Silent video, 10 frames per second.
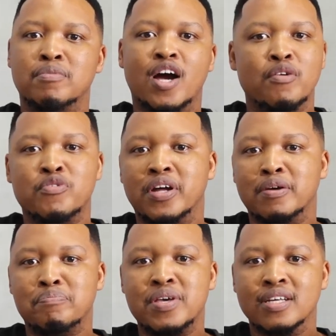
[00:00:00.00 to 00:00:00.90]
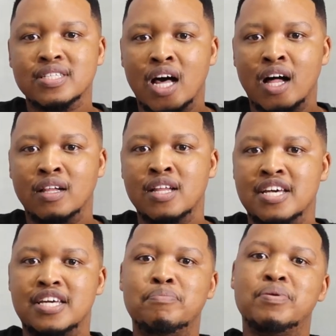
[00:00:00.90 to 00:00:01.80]
covering PSL,
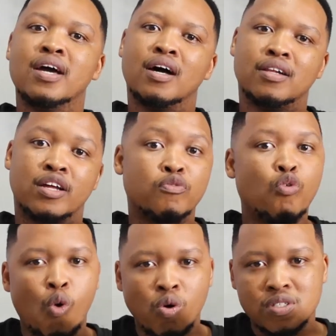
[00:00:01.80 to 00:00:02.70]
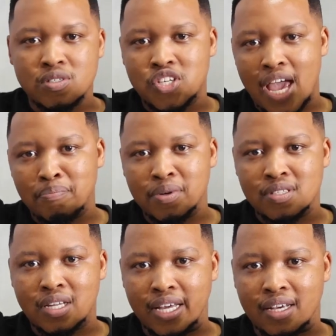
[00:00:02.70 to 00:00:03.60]
EPL, and of course,
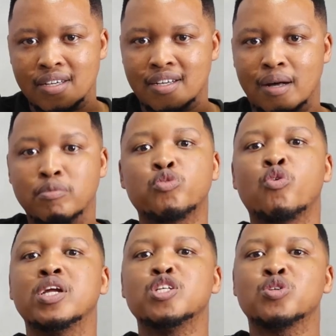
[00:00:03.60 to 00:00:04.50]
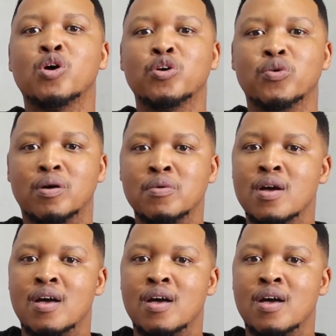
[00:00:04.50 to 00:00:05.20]
Champions League. I'm not rolling solo.